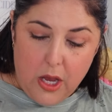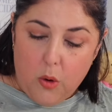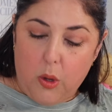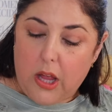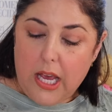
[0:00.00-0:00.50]

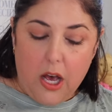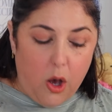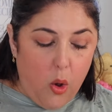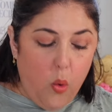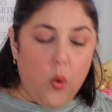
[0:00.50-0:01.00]
Well, I
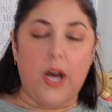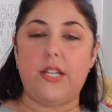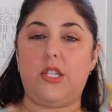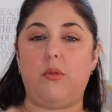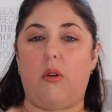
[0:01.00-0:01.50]
owe
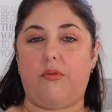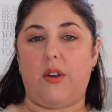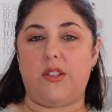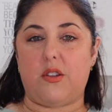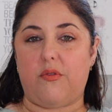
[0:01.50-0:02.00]
one to our
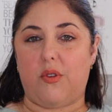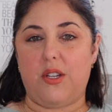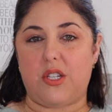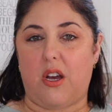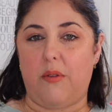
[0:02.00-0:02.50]
friends over
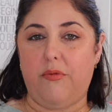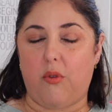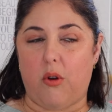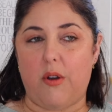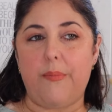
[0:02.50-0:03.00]
at Tom
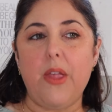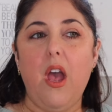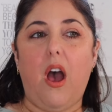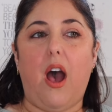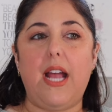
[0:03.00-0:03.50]
Ford.
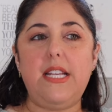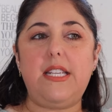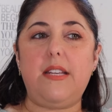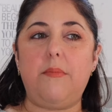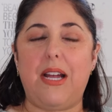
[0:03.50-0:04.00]
I
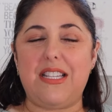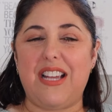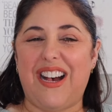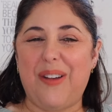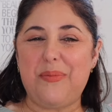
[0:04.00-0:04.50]
did my
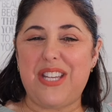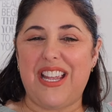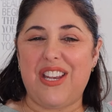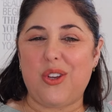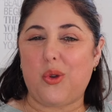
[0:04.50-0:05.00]
top
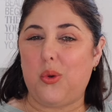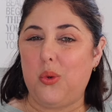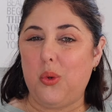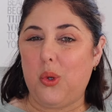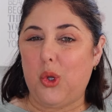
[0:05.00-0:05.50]
10
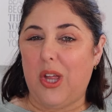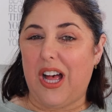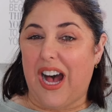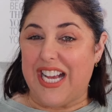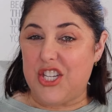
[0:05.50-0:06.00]

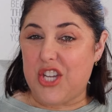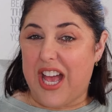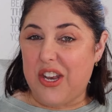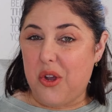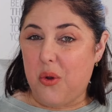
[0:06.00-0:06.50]
cool
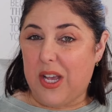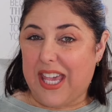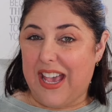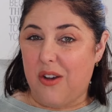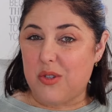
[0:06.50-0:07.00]
eyeshadow
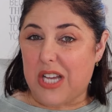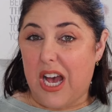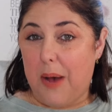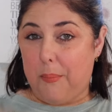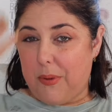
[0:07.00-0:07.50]
count
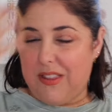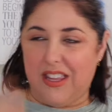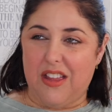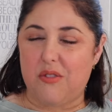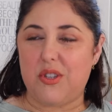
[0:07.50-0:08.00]
up
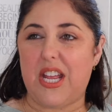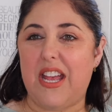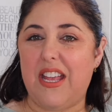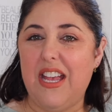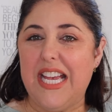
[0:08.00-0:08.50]
the other
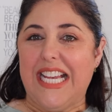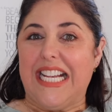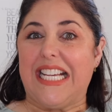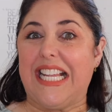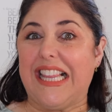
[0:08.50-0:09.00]
day,
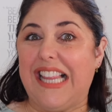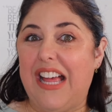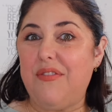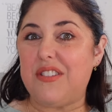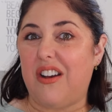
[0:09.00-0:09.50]
and I
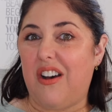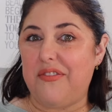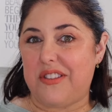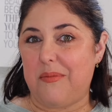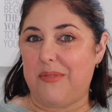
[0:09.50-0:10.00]
left off
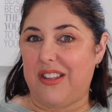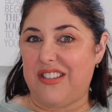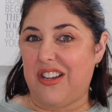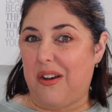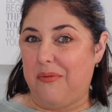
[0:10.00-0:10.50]
some of the
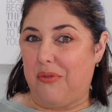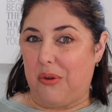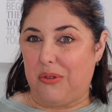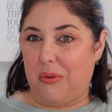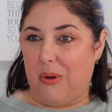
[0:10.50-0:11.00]
Tom
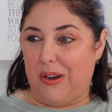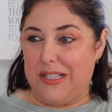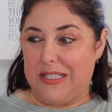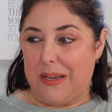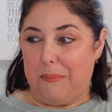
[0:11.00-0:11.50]
Ford
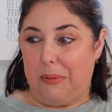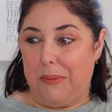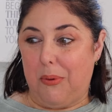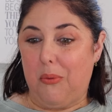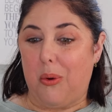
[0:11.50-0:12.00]
quads, and
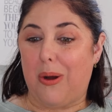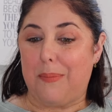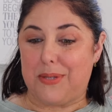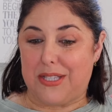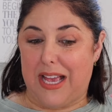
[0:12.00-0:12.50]
people were
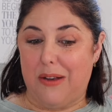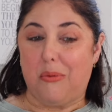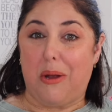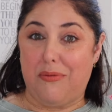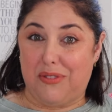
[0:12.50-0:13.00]
upset,
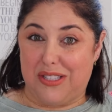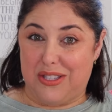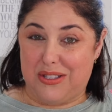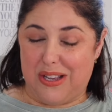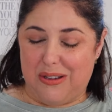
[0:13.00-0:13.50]
rightfully
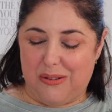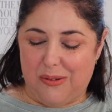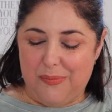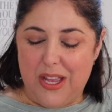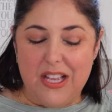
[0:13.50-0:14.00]

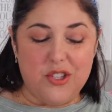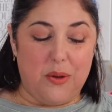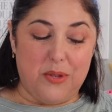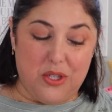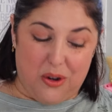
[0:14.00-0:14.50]
so. So
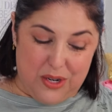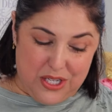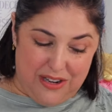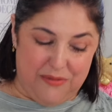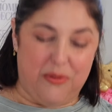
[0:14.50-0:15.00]
I'm sorry,
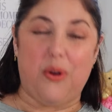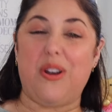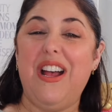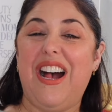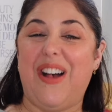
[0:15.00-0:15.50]
Tom
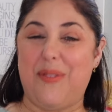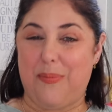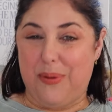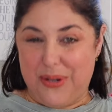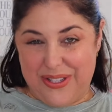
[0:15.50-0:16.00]
Ford. I'm going
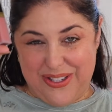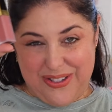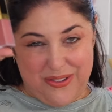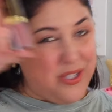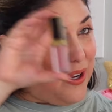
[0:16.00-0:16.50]
to put
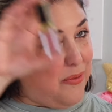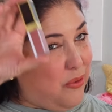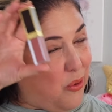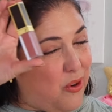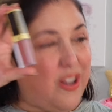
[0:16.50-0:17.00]
you, Tom
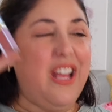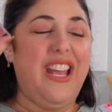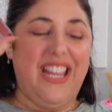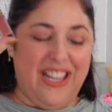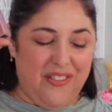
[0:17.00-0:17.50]
Ford,
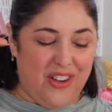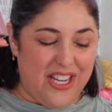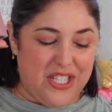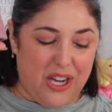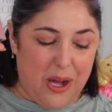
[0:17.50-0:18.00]
in
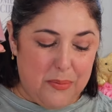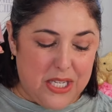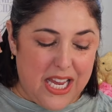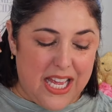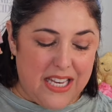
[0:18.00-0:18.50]
my top
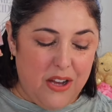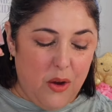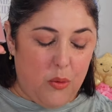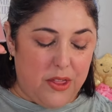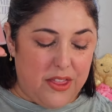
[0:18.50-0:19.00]
10
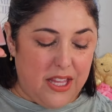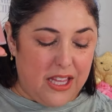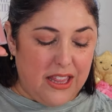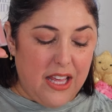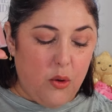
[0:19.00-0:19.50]
with the
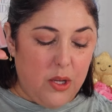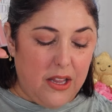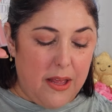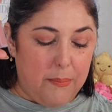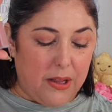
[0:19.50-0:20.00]
Liquid
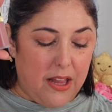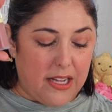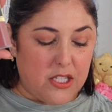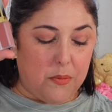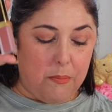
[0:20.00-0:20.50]
Lip
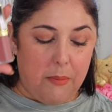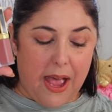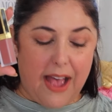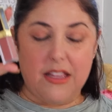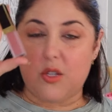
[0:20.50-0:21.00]
Luxe Matte.